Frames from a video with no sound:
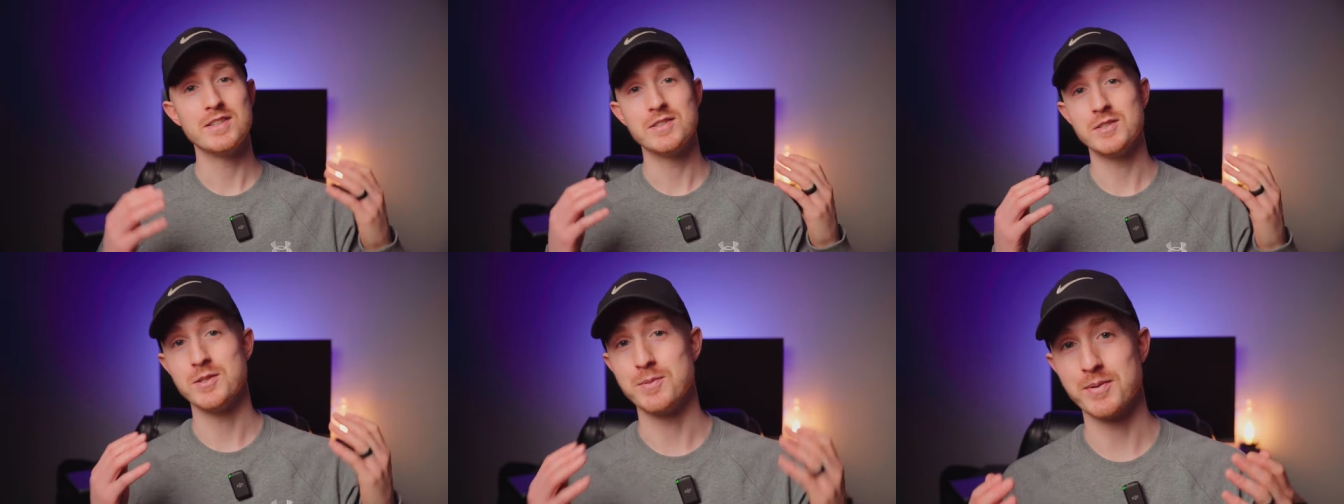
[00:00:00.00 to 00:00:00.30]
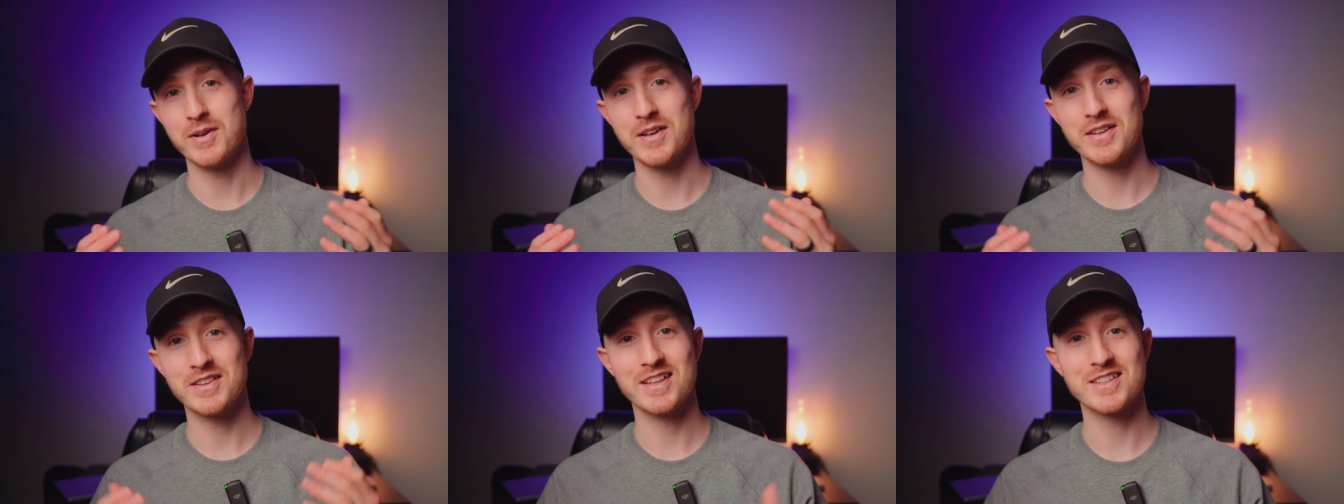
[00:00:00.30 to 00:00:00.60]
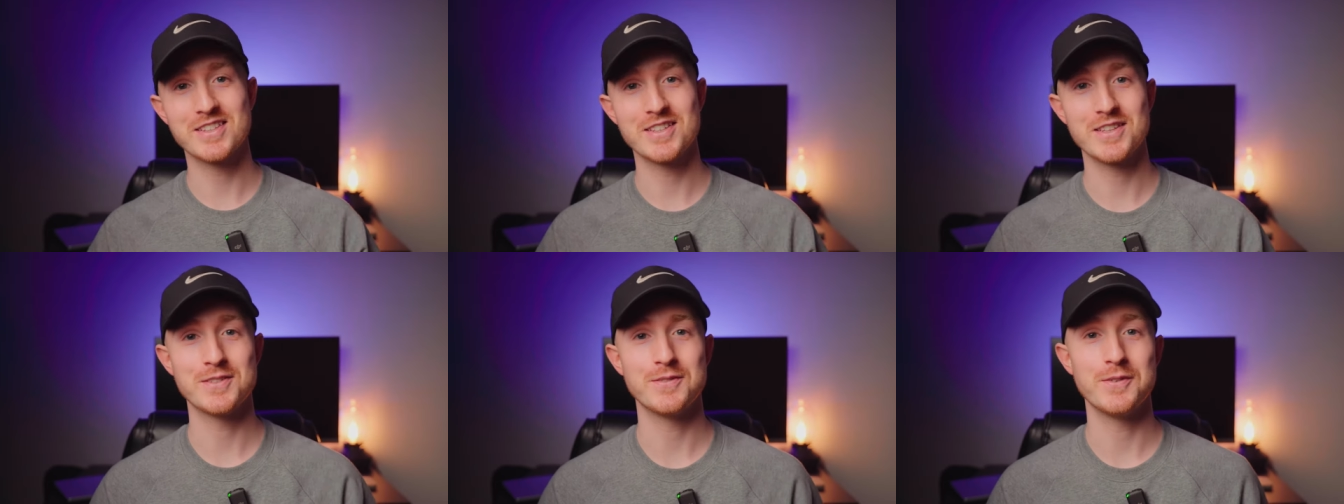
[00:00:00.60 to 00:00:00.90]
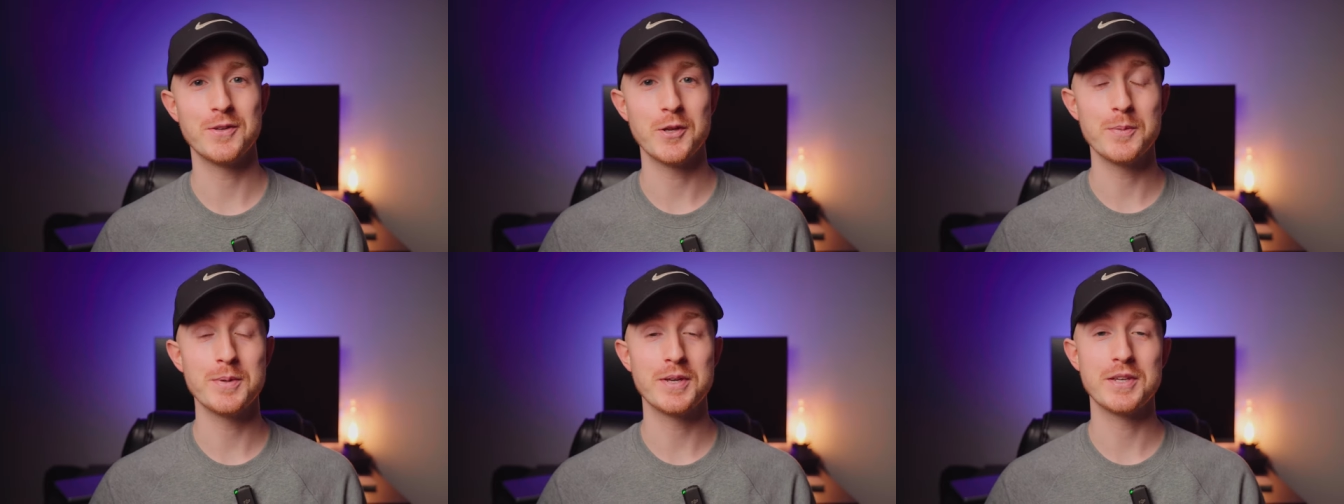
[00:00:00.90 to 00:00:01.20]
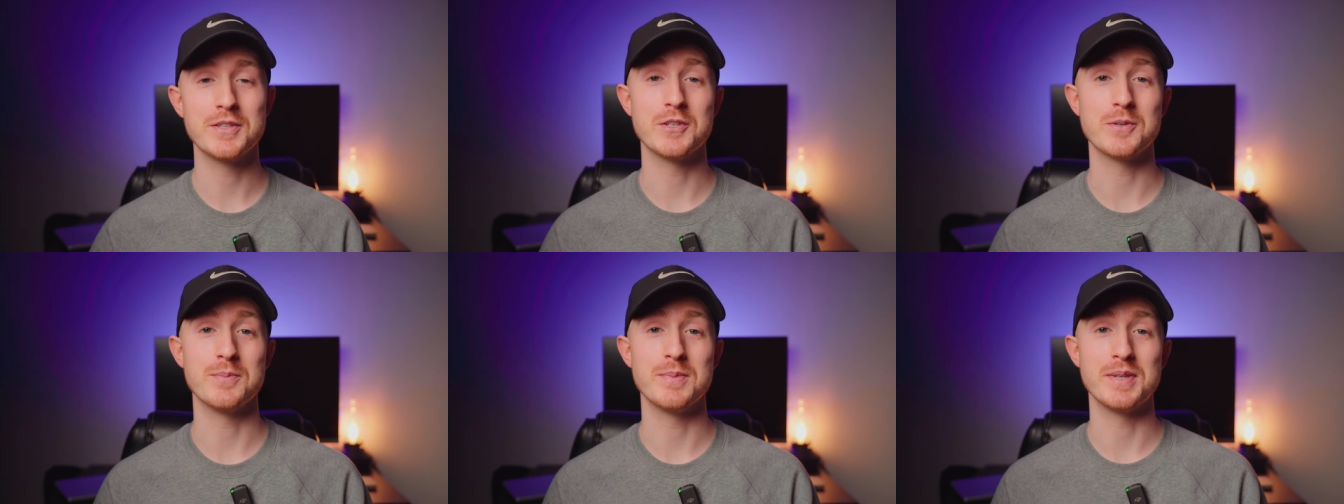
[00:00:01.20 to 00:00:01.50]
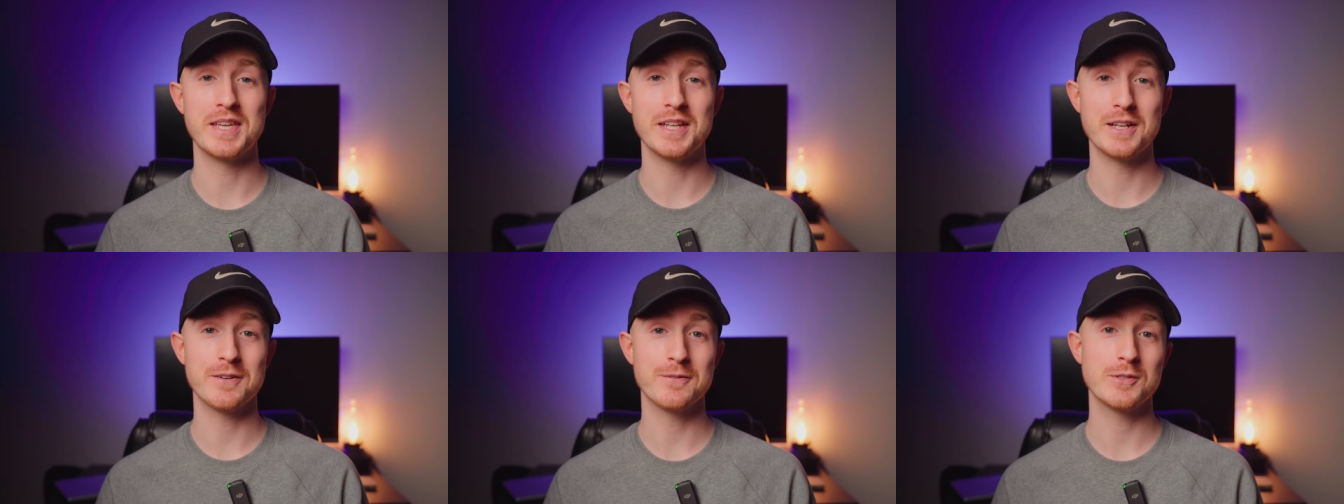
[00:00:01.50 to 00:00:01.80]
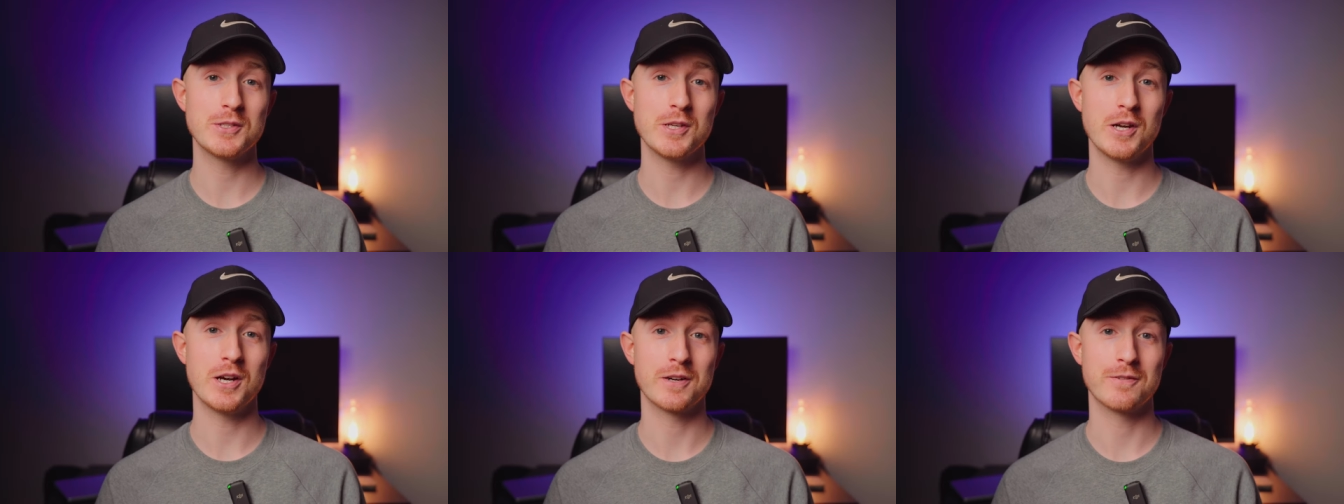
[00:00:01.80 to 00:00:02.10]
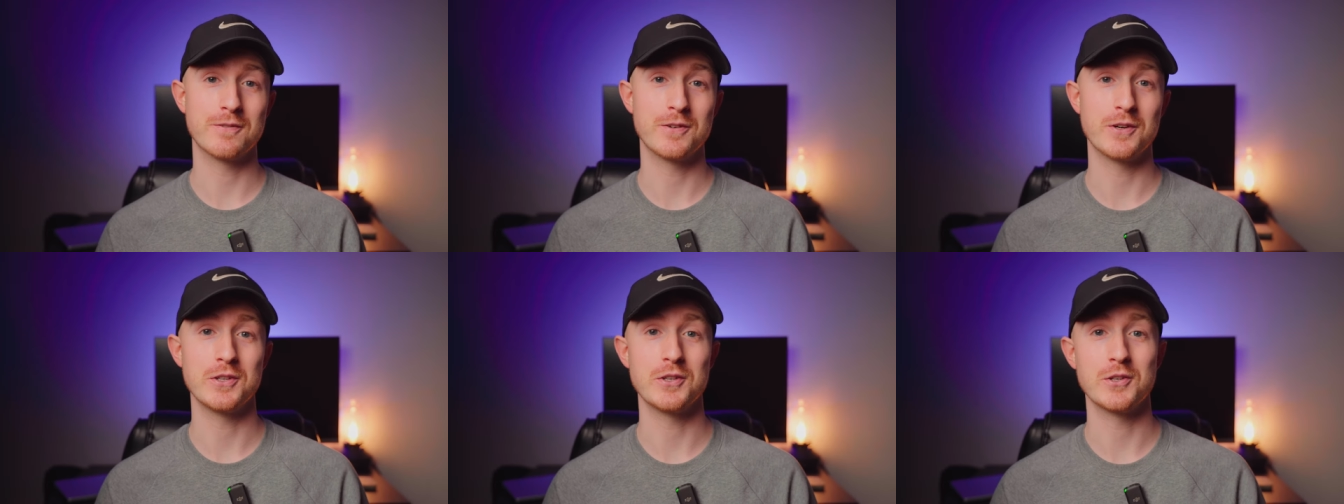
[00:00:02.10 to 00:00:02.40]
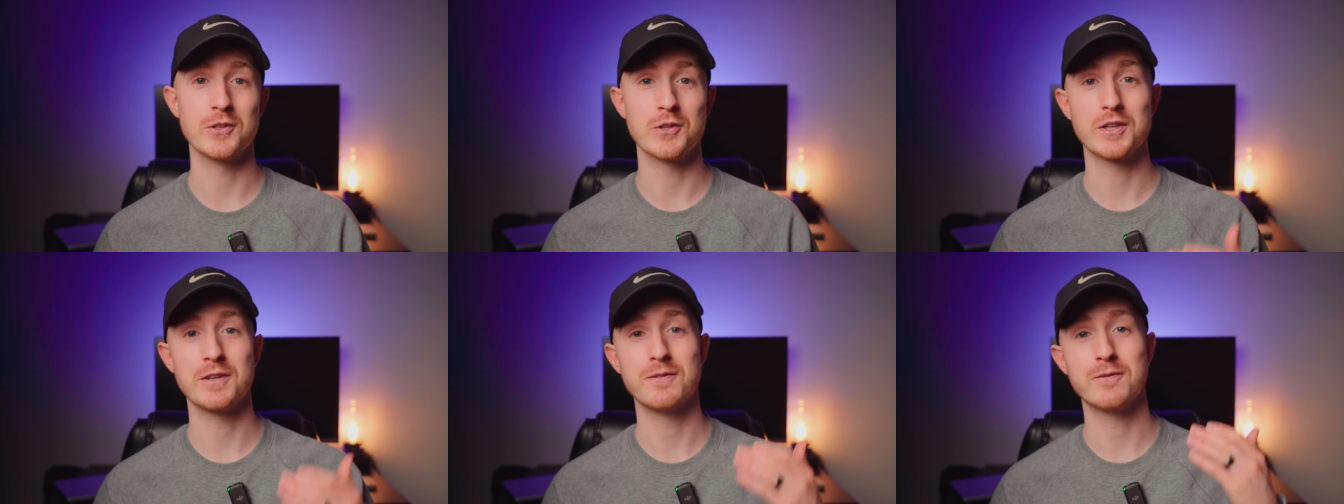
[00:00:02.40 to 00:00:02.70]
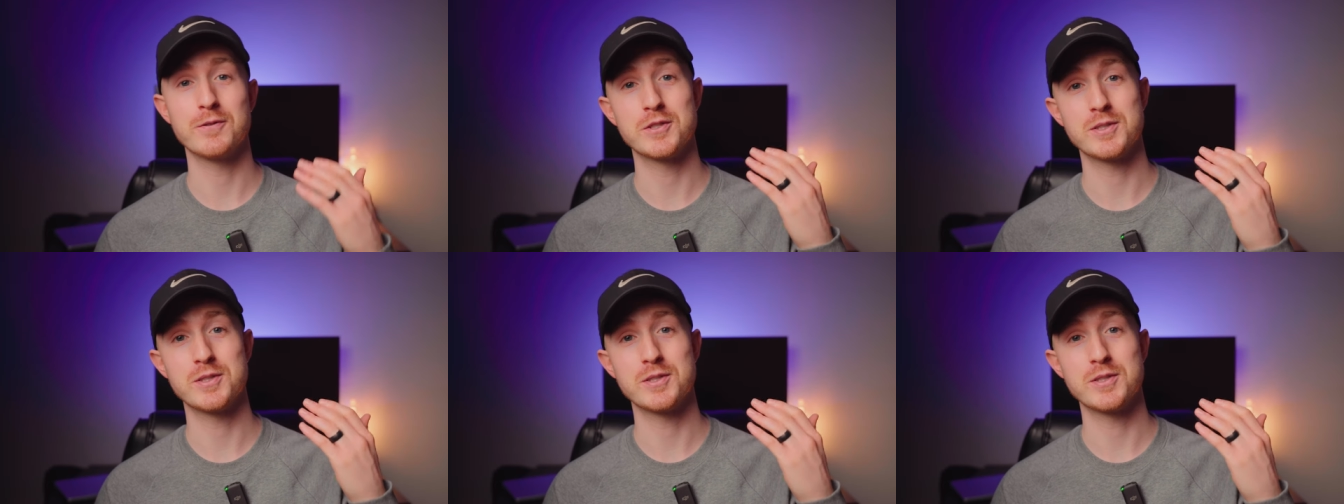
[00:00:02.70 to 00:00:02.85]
So you probably clicked on this video because you're a beginner photographer and you're looking for